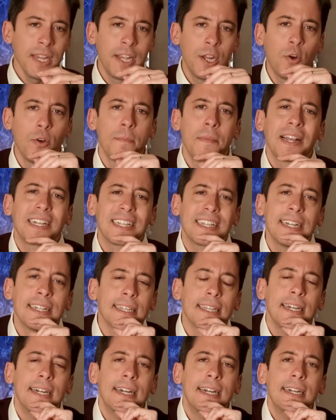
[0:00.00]
You know what makes
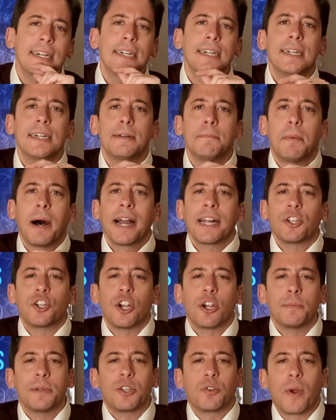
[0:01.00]
sense? Buying
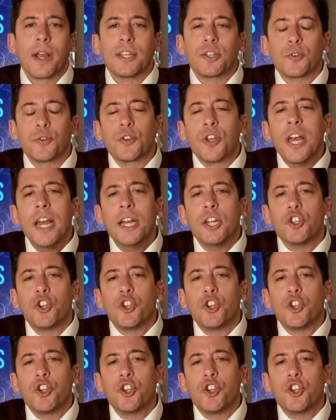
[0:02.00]
Jeremy's Razors.